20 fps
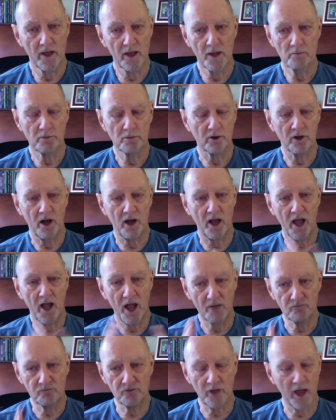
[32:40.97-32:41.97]
but I
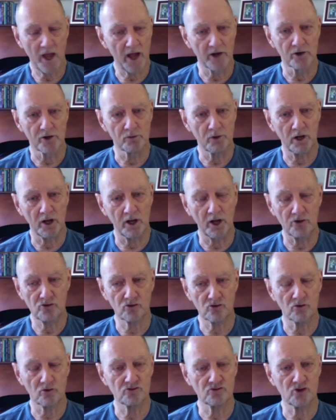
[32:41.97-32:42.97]
haven't had a
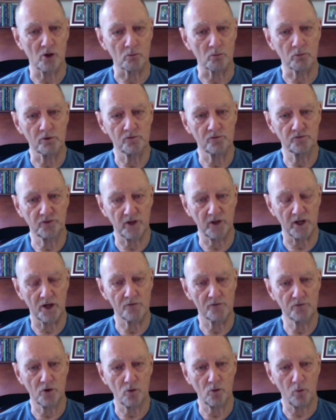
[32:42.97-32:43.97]
relationship with fear for